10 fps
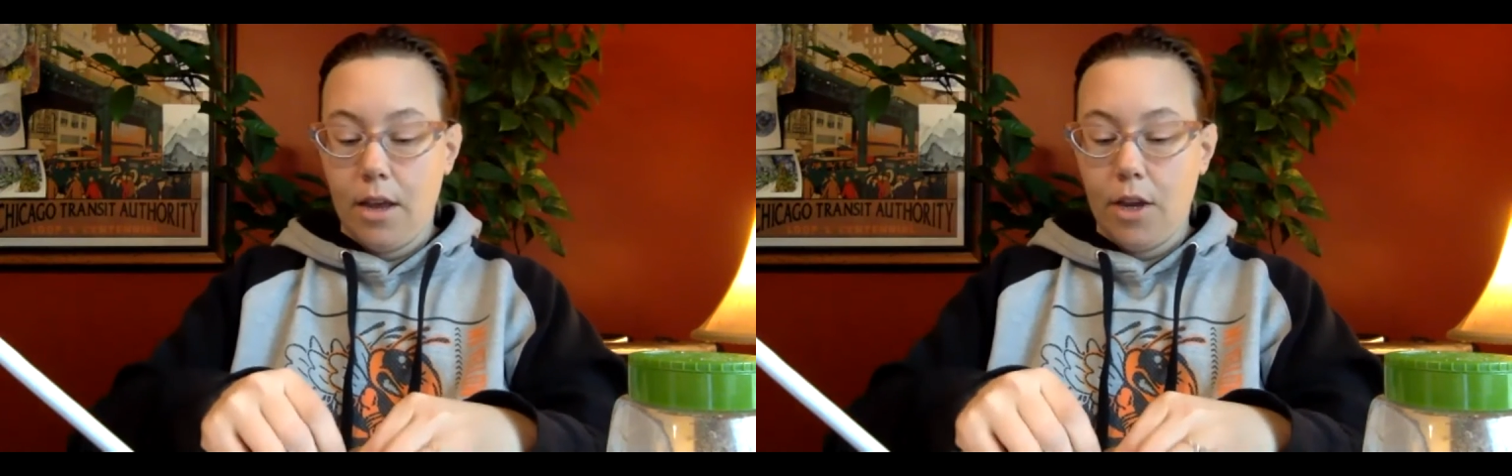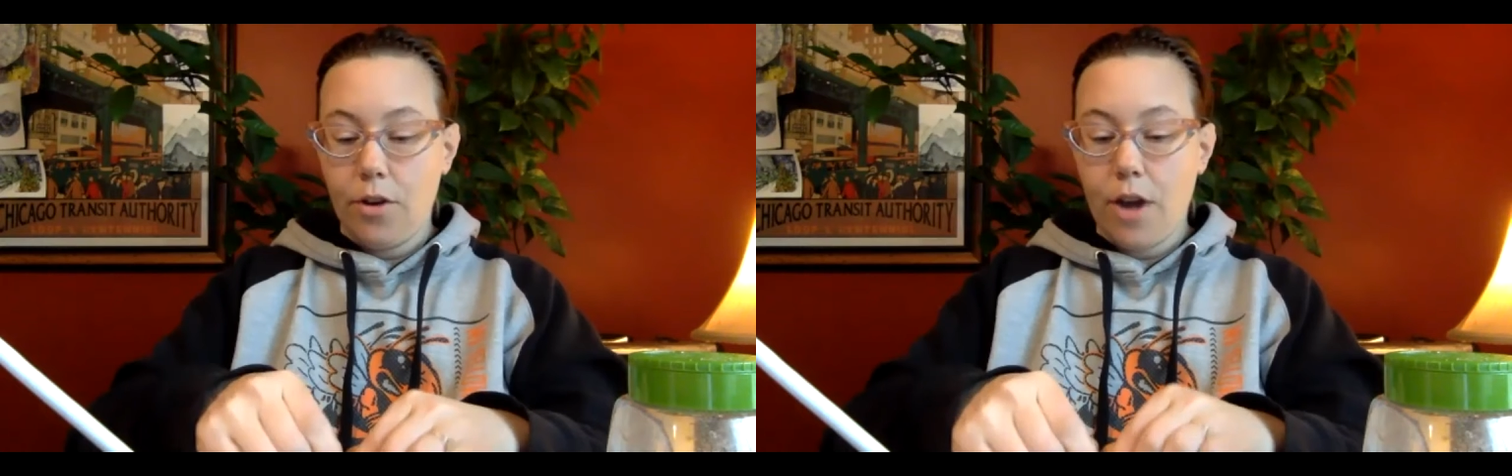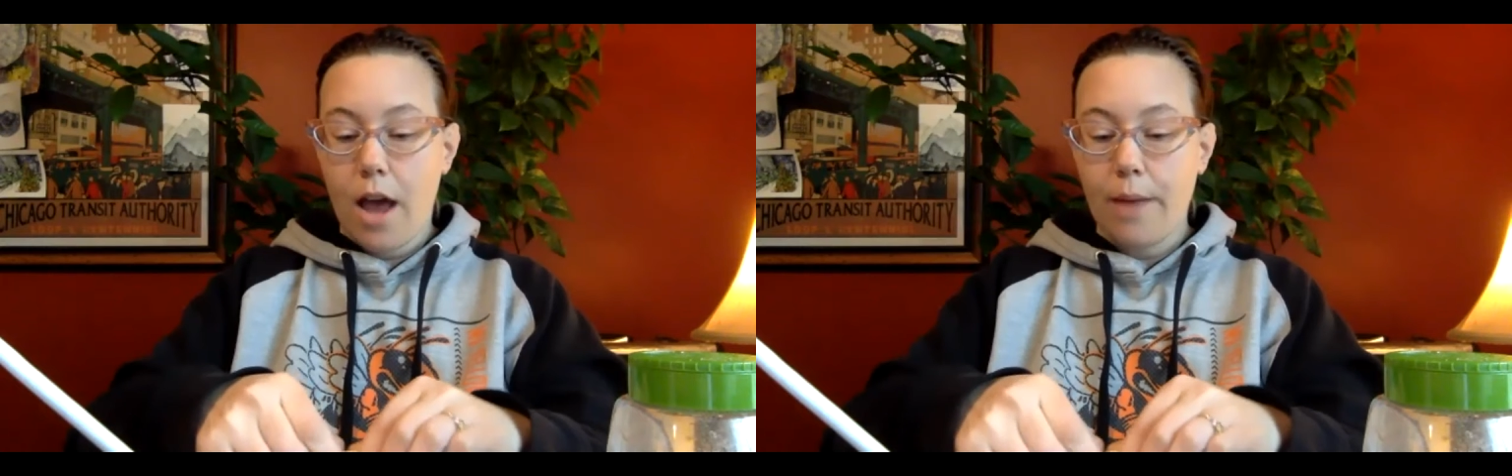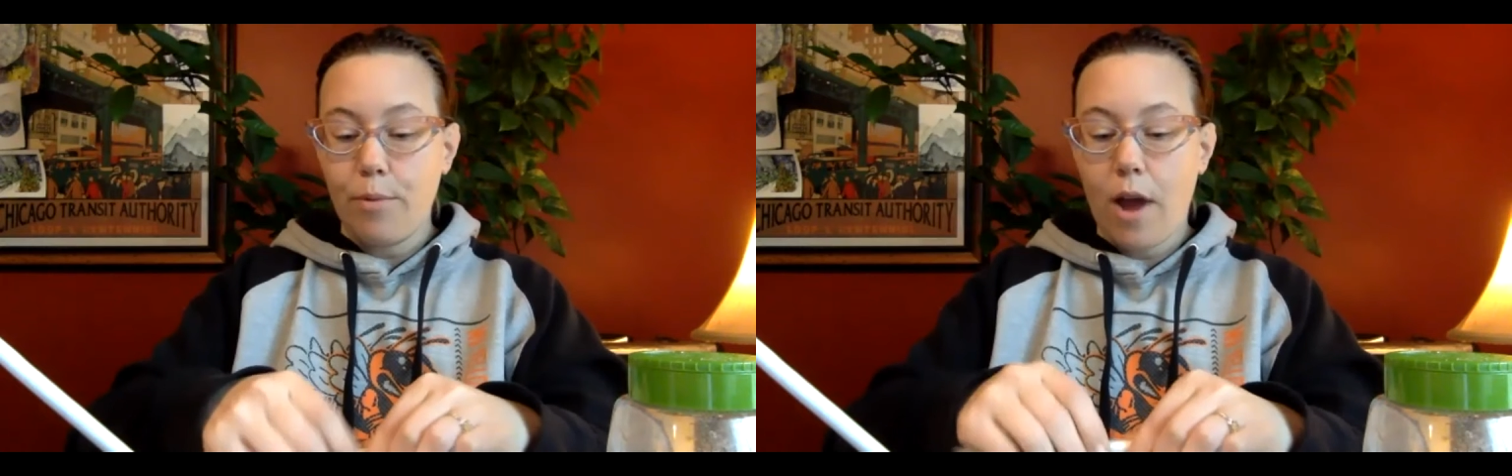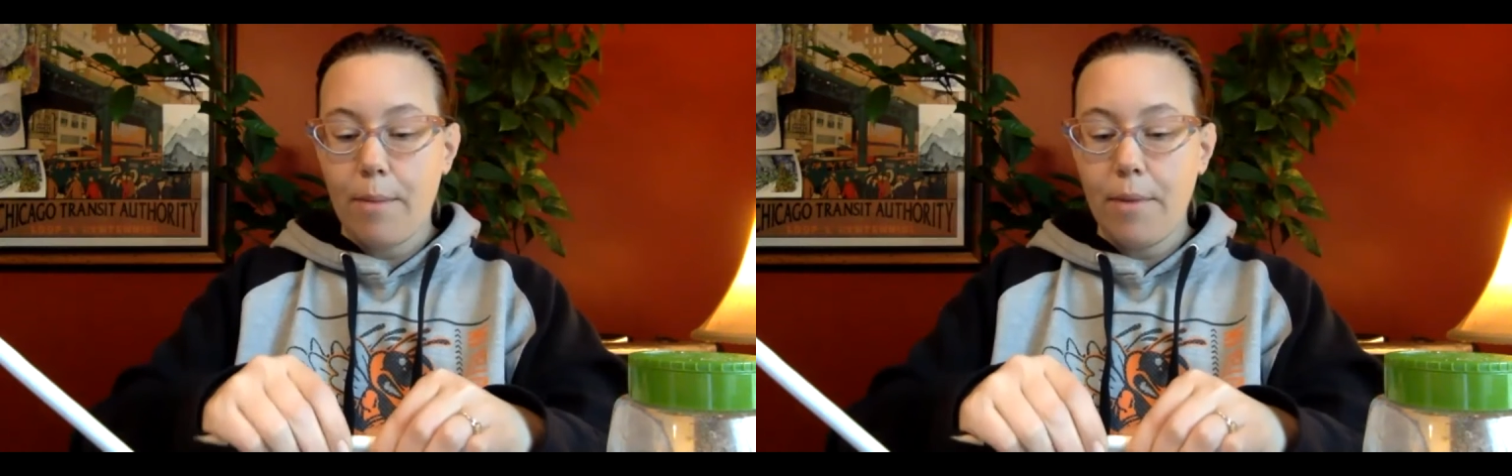your
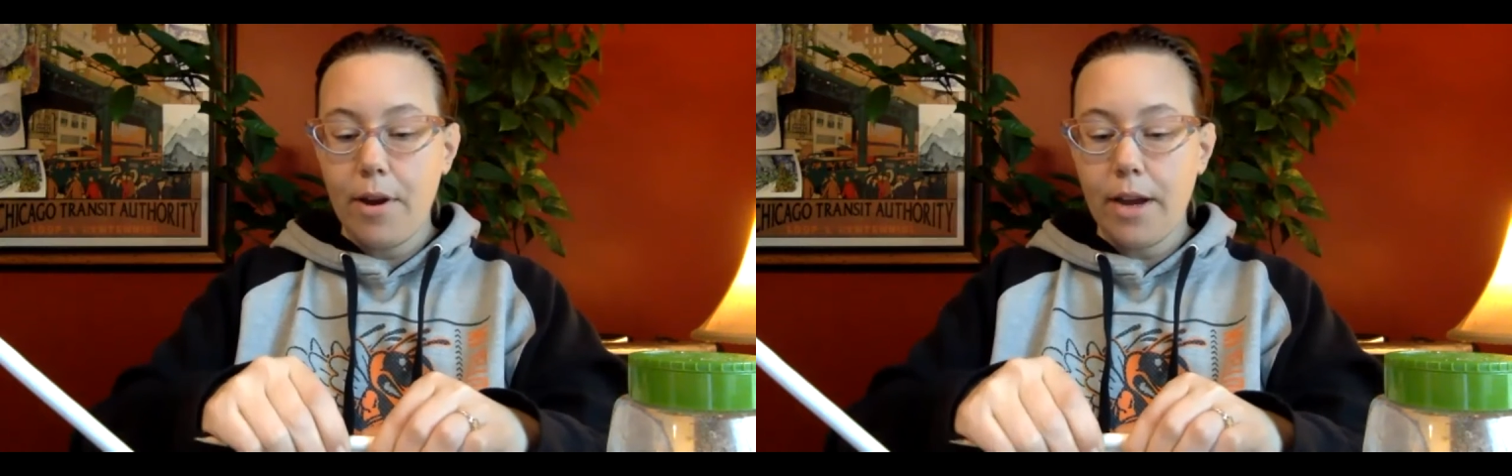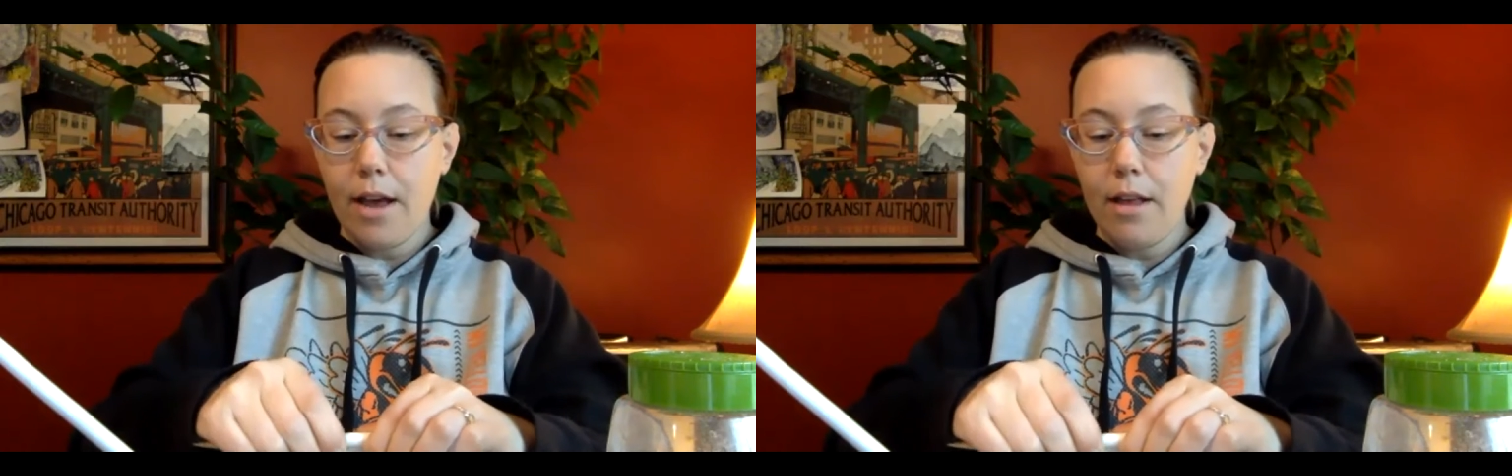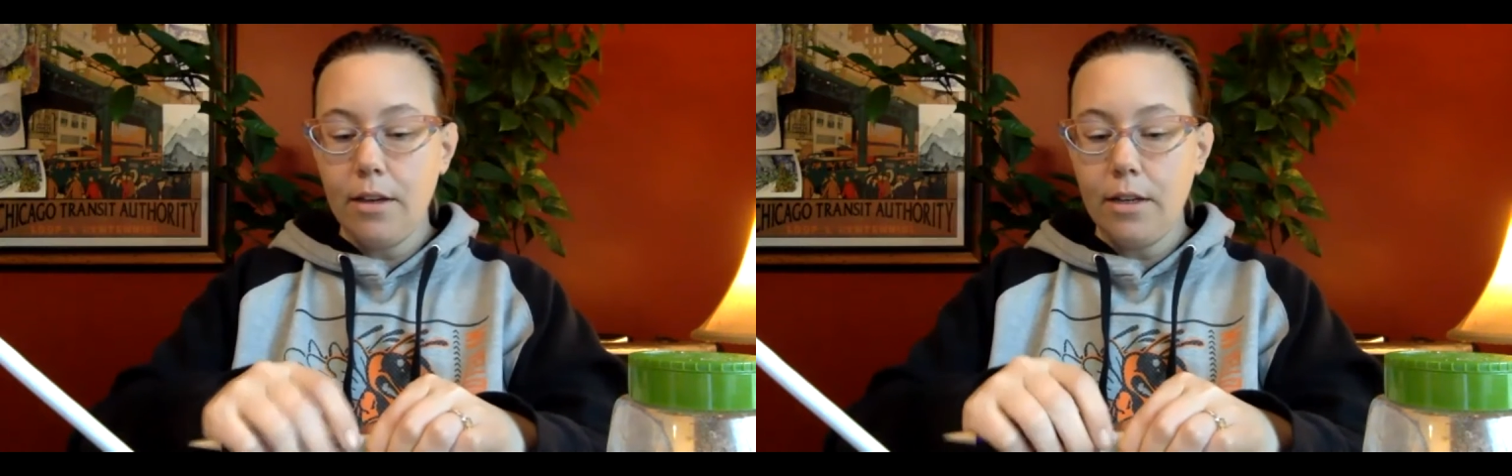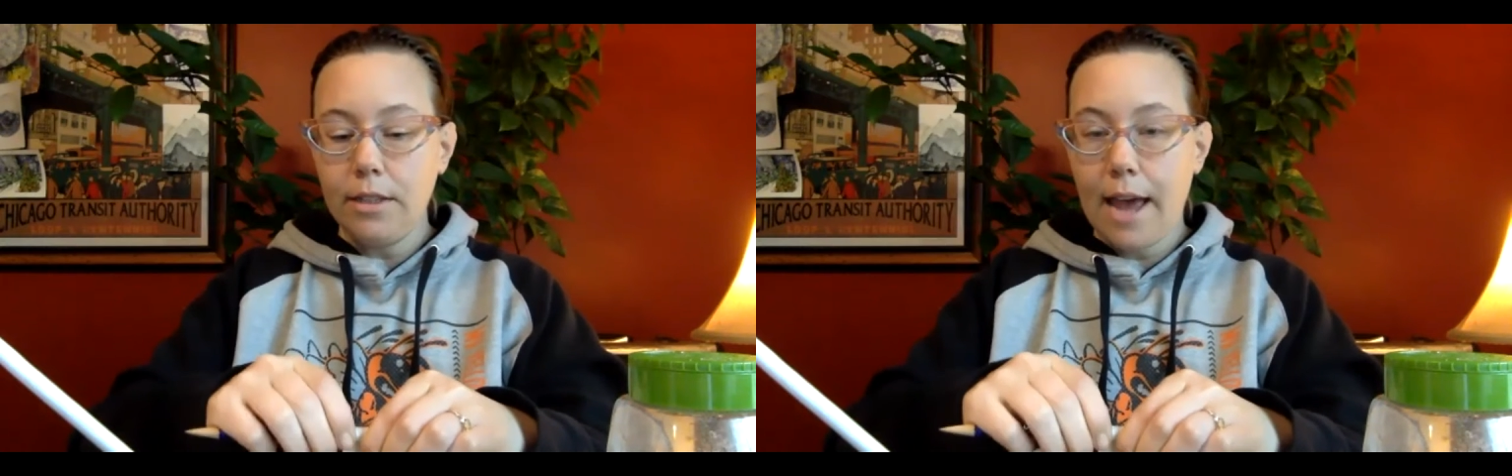non-primary colors